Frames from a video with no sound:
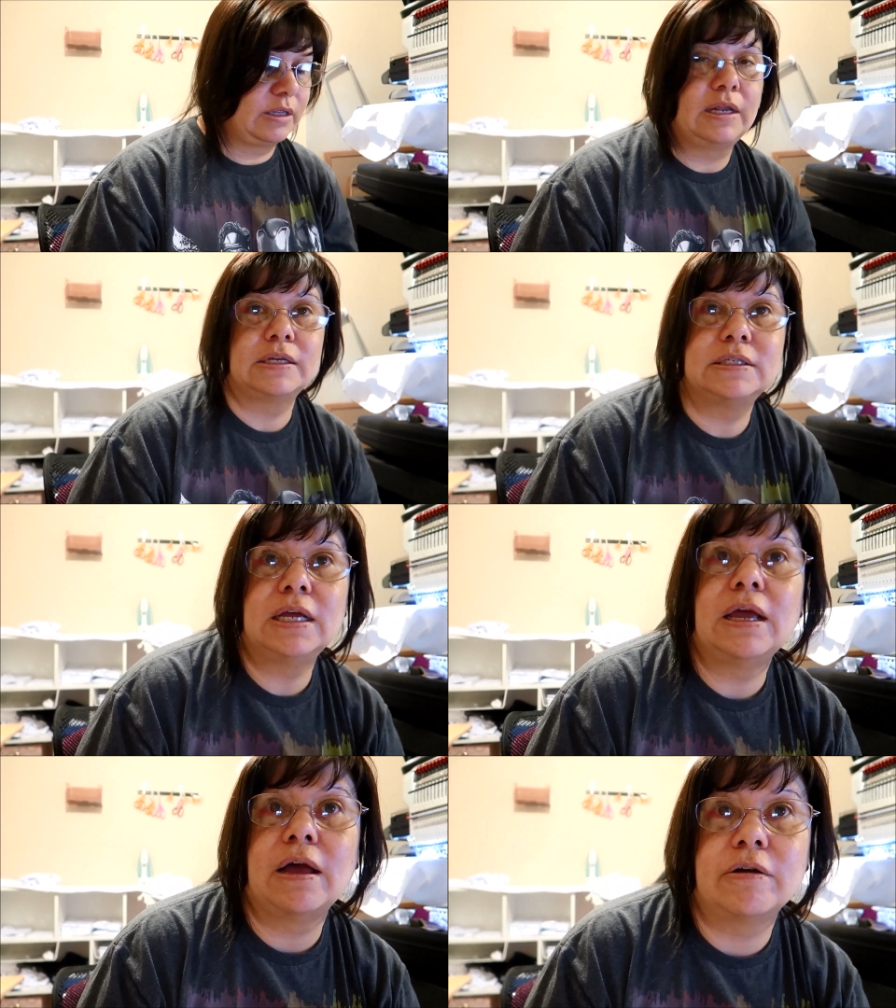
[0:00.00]
The next
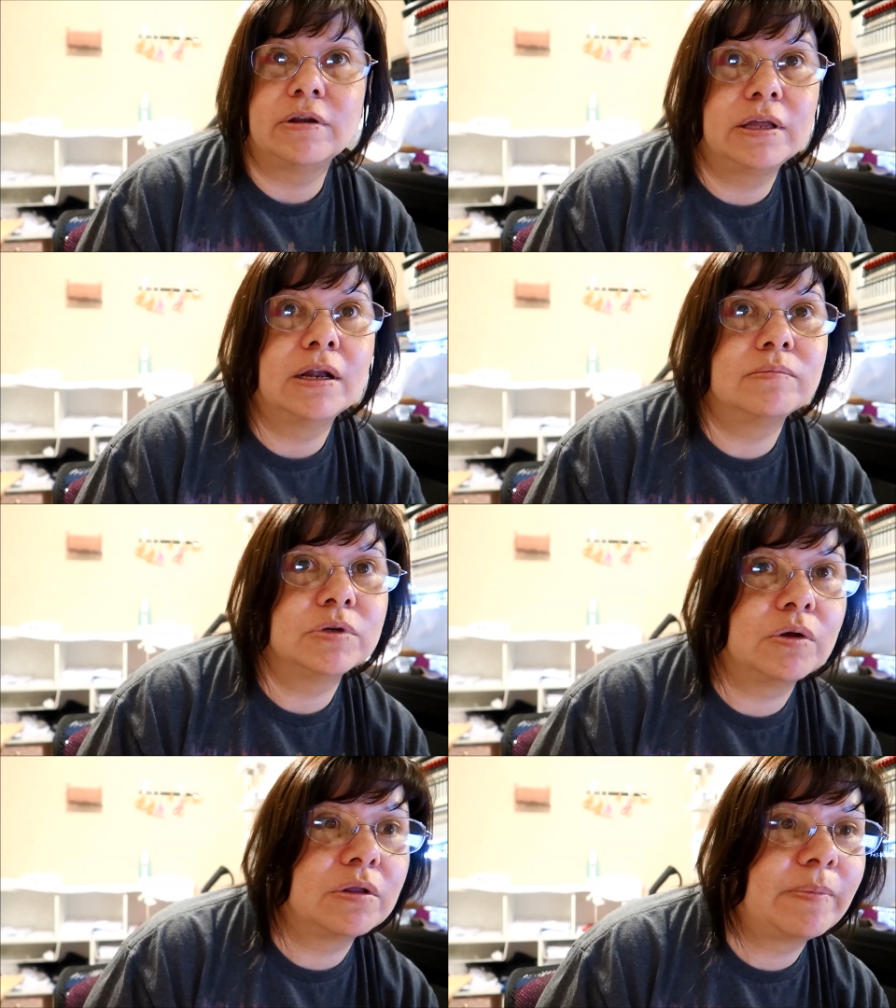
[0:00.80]
day I couldn't get up
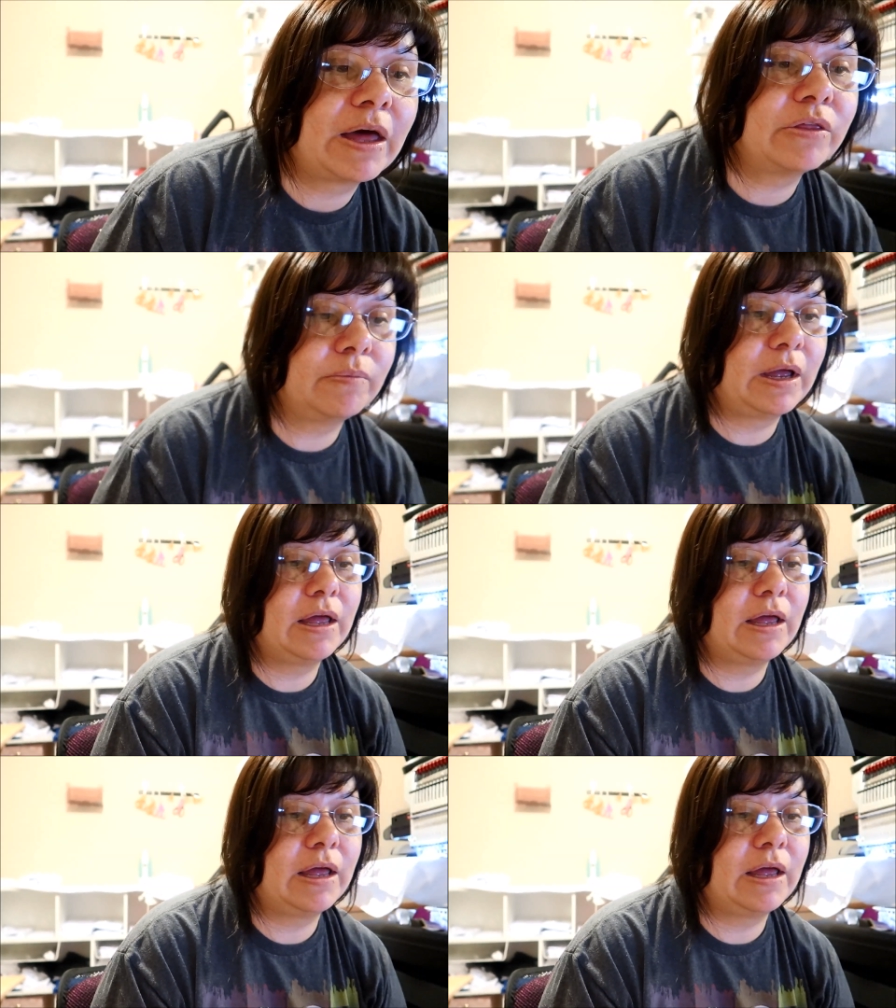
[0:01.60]
and go to the bathroom.